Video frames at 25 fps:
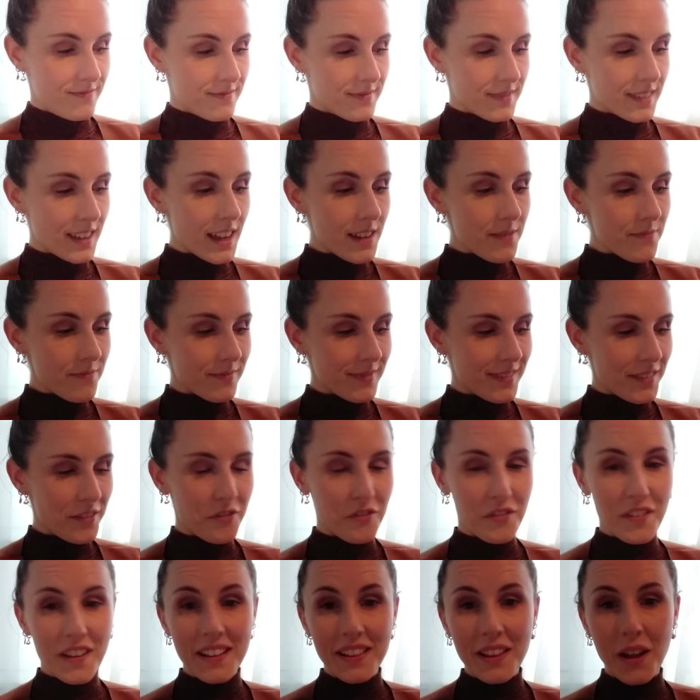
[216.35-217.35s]
Okay,
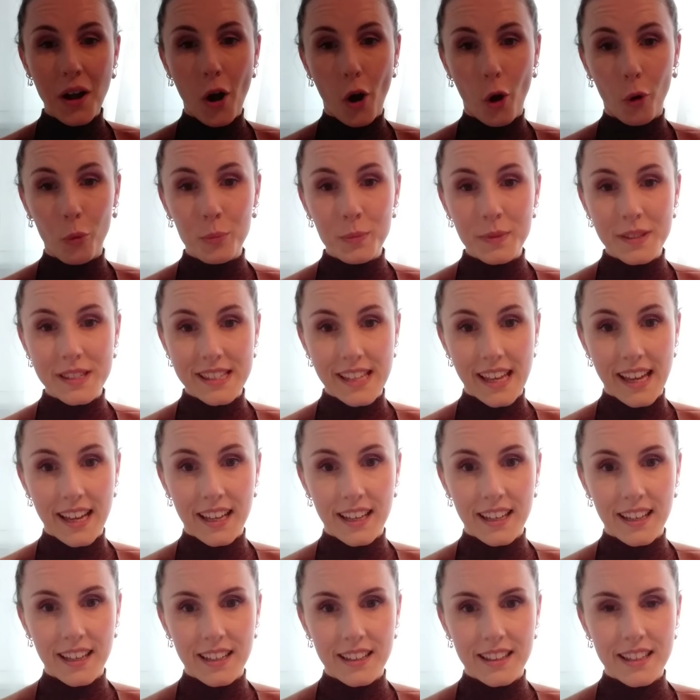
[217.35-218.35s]
feel
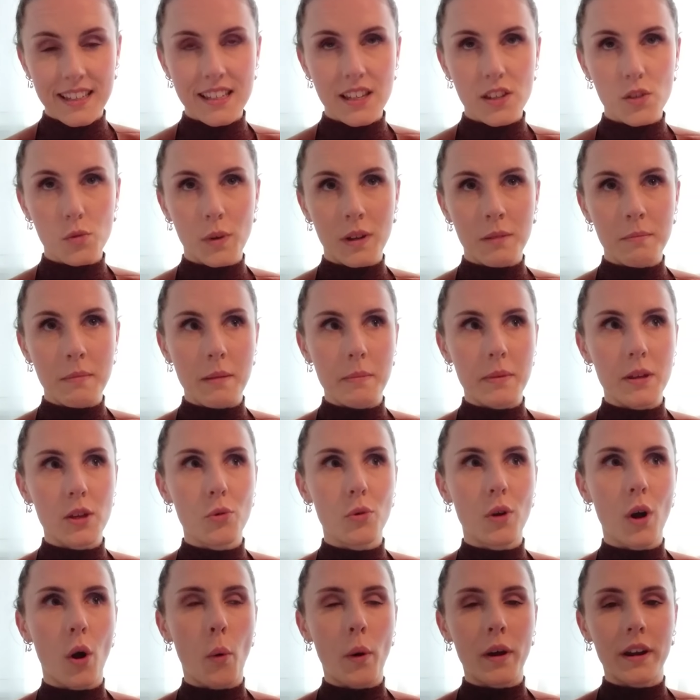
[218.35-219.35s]
homesick. This is when maybe you
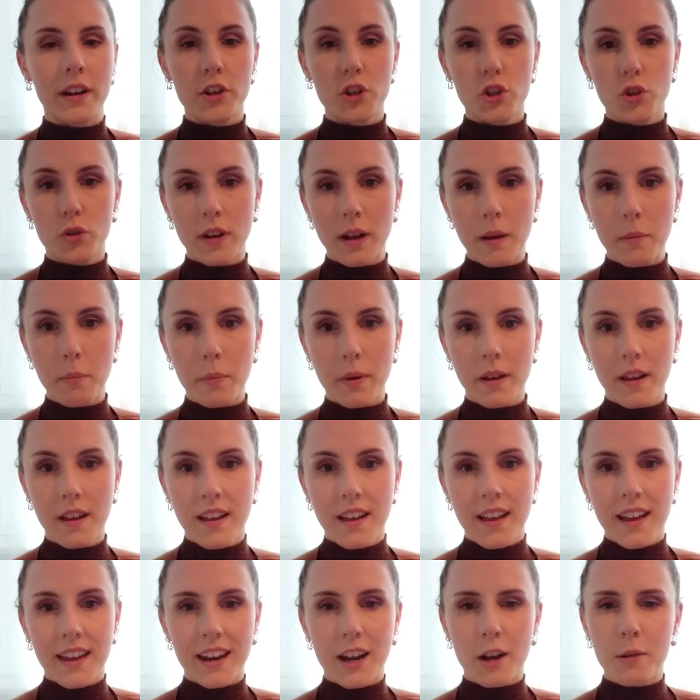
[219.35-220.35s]
go on a trip.
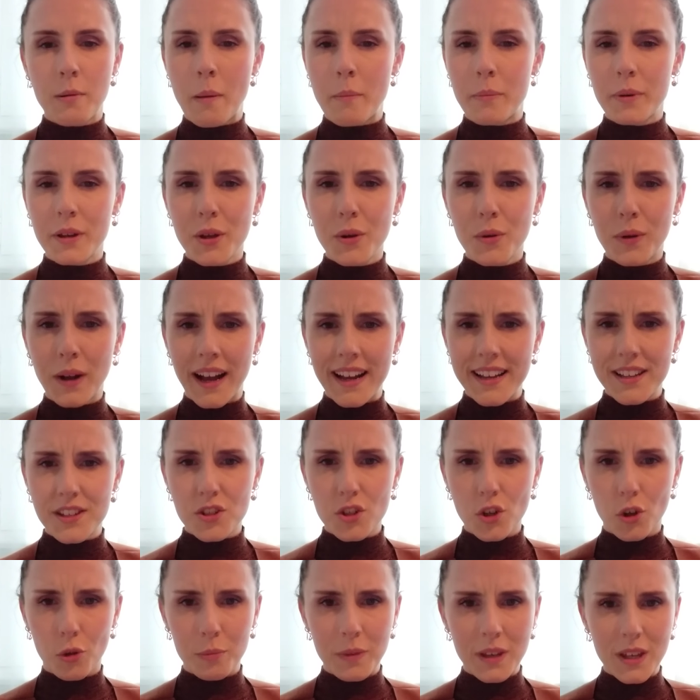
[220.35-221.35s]
And I remember you guys
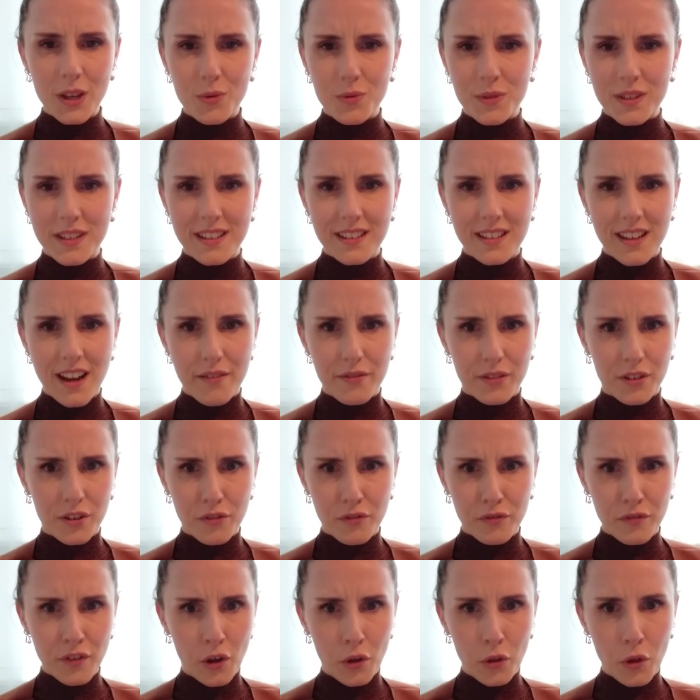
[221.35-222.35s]
told me you never
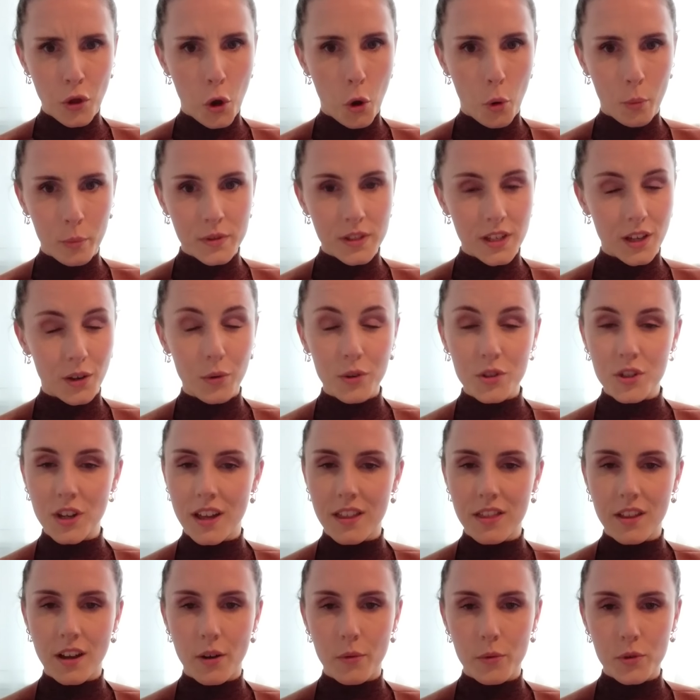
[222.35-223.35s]
felt homesick, which I
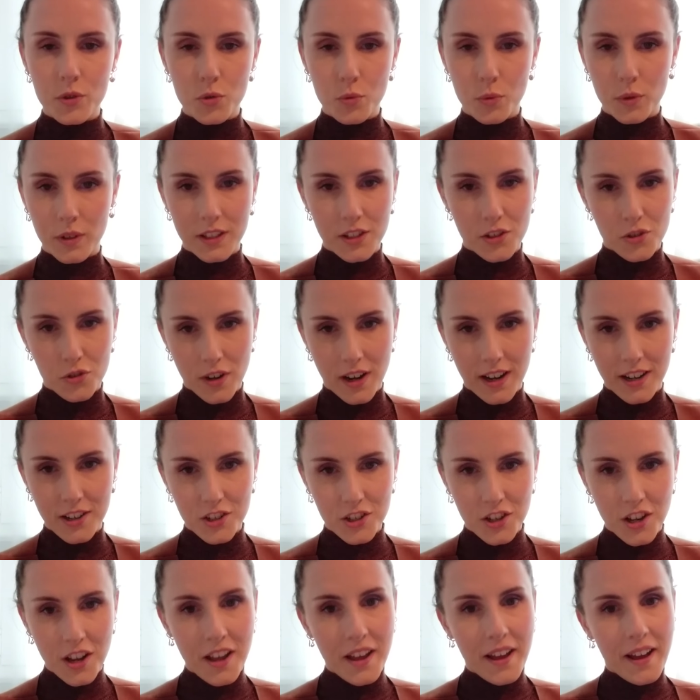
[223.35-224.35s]
thought was really
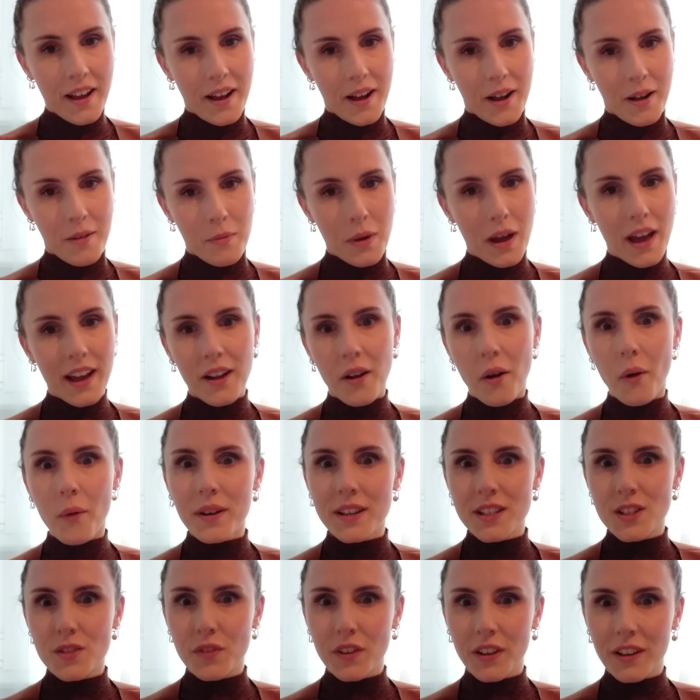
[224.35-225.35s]
strange. I
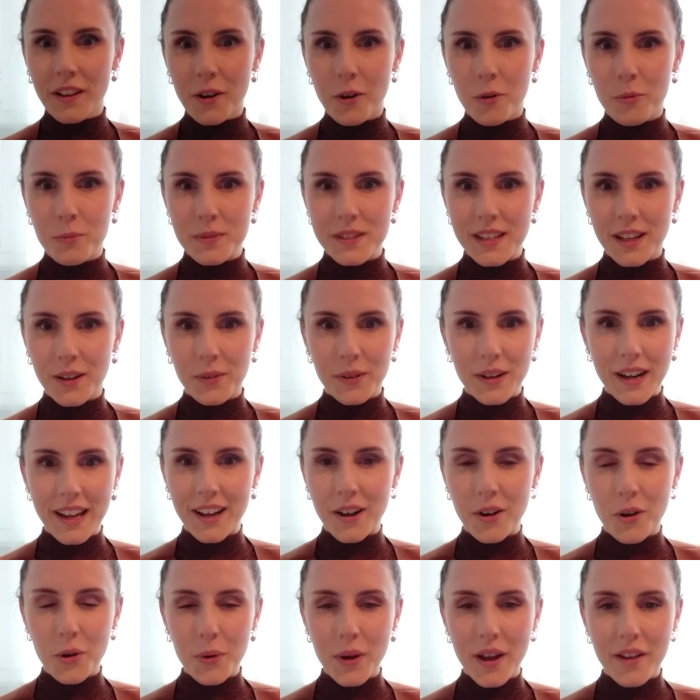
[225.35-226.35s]
always feel homesick when I
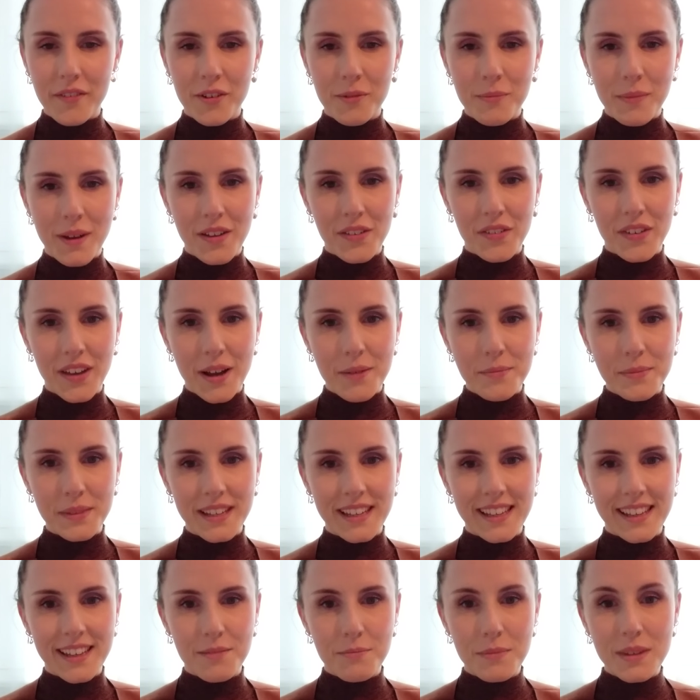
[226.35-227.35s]
go away from my
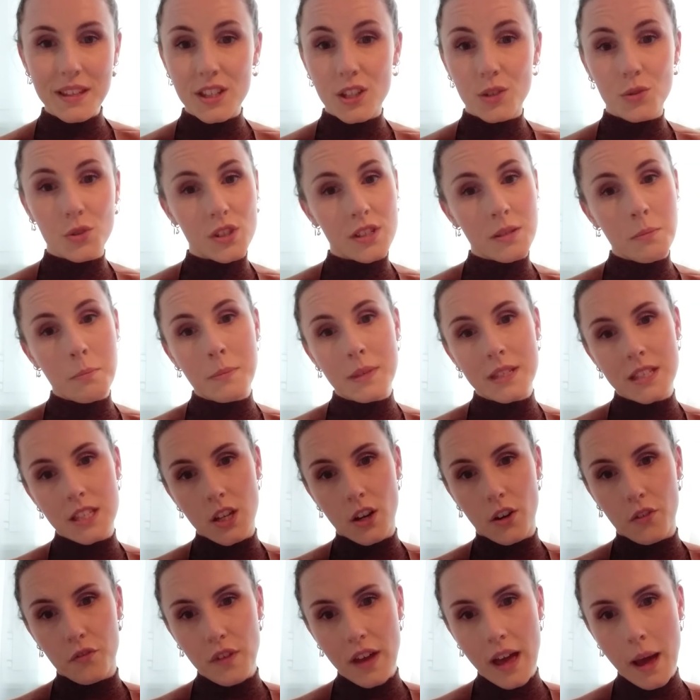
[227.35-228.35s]
family. It means you just miss
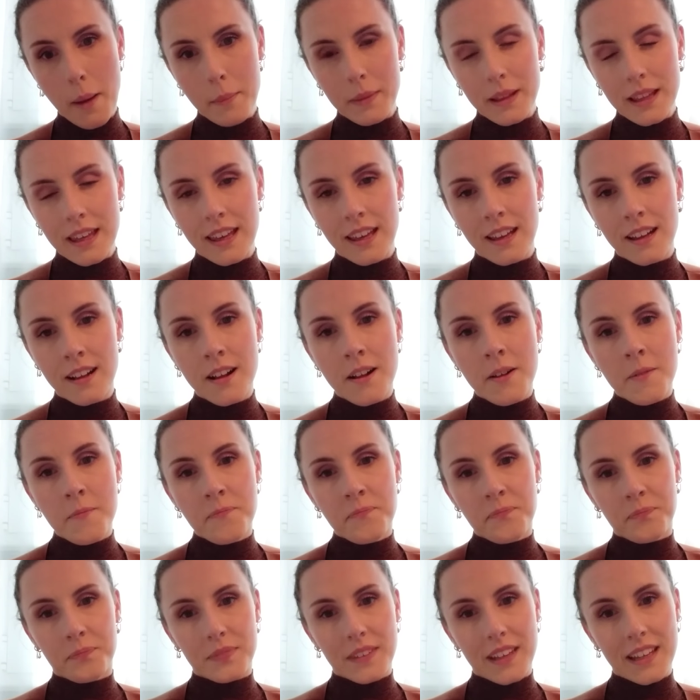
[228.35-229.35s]
your family
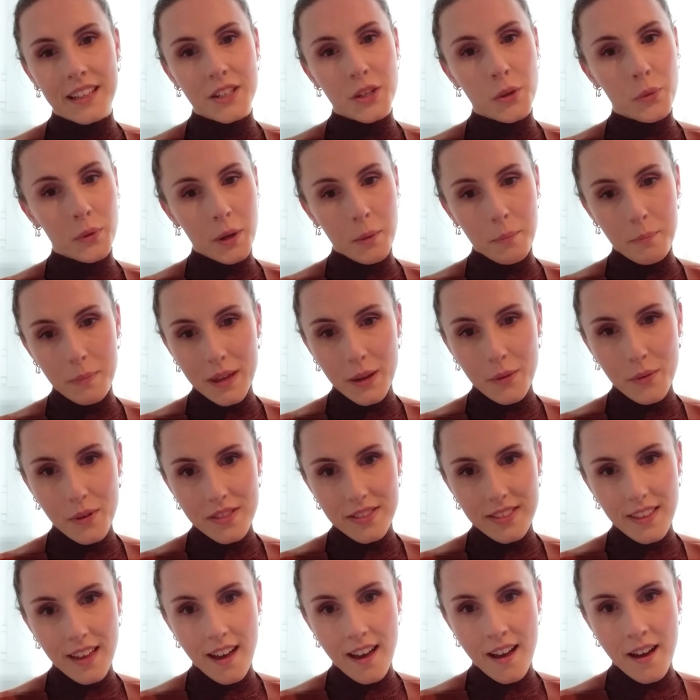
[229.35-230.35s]
and you want to be
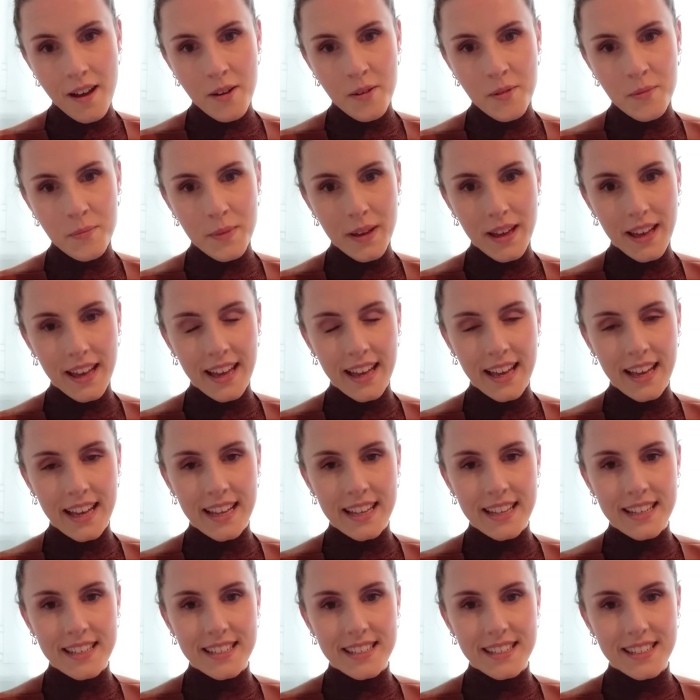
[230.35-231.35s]
with them.
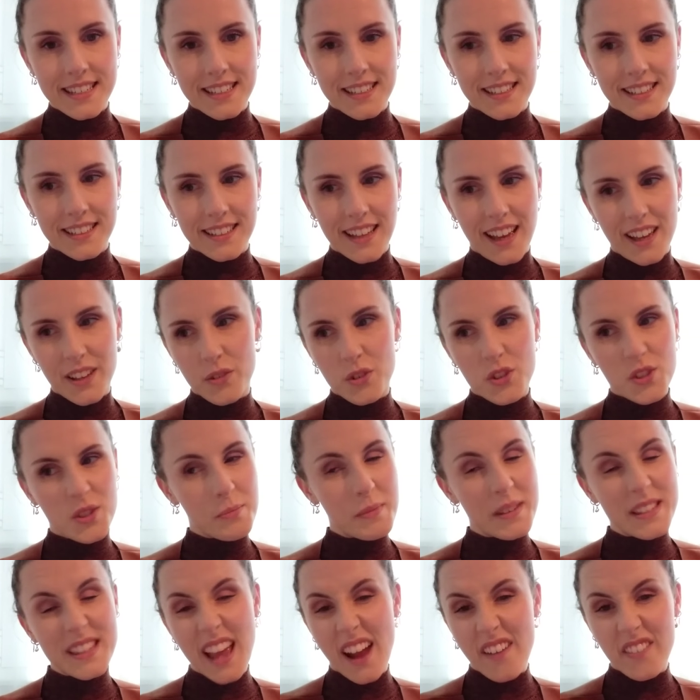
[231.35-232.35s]
And yeah, you just
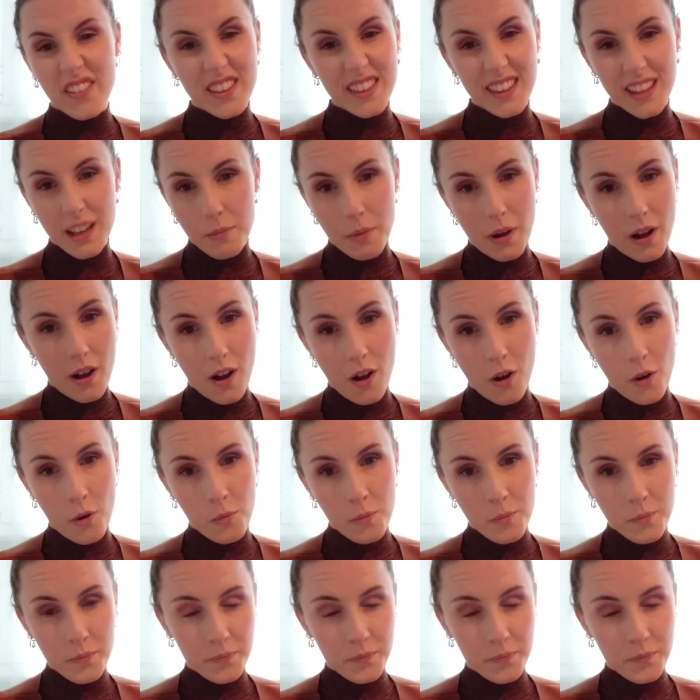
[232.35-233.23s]
miss everything about home.